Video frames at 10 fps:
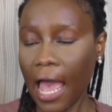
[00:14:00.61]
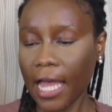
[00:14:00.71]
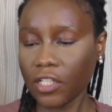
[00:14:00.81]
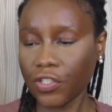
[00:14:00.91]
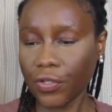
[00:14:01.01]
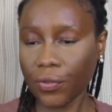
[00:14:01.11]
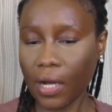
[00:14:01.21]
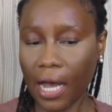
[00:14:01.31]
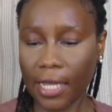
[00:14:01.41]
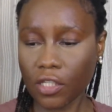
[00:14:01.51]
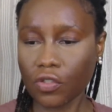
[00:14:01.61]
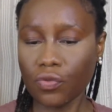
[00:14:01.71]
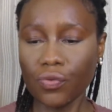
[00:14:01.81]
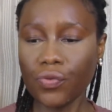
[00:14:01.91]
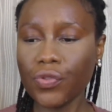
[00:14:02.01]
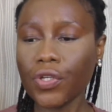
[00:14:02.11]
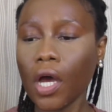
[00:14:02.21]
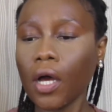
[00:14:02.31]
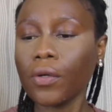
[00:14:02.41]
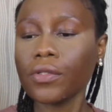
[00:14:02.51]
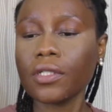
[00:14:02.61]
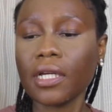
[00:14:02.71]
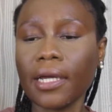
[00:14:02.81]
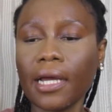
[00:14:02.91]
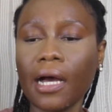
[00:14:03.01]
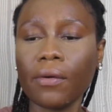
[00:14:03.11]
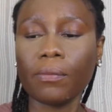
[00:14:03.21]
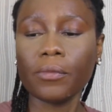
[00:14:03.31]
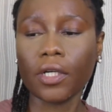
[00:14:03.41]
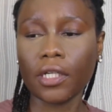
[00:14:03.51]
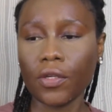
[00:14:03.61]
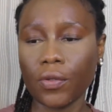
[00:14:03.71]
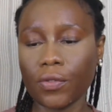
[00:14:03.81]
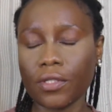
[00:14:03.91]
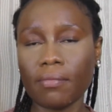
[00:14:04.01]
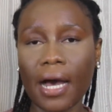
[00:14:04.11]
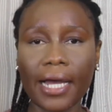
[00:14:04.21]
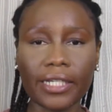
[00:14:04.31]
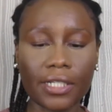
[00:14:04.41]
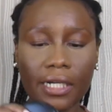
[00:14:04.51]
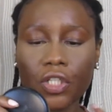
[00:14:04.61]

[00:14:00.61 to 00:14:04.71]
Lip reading: And you guys know today I'm going to use my darker